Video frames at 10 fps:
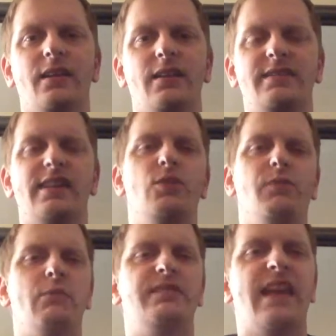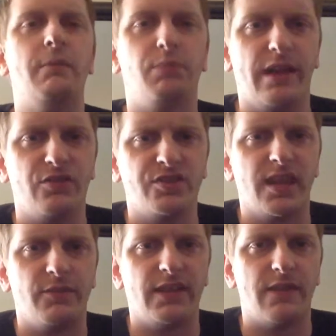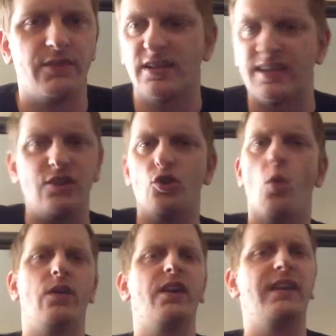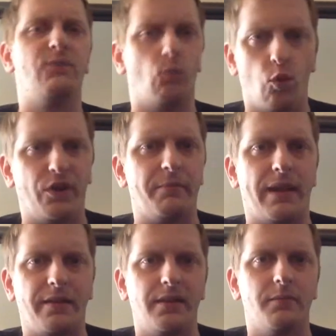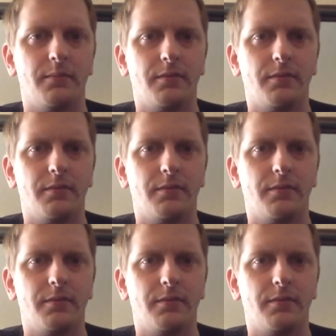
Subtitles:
It's like you're playing with 10 players instead of 11, because ain't no one gonna even worry about him.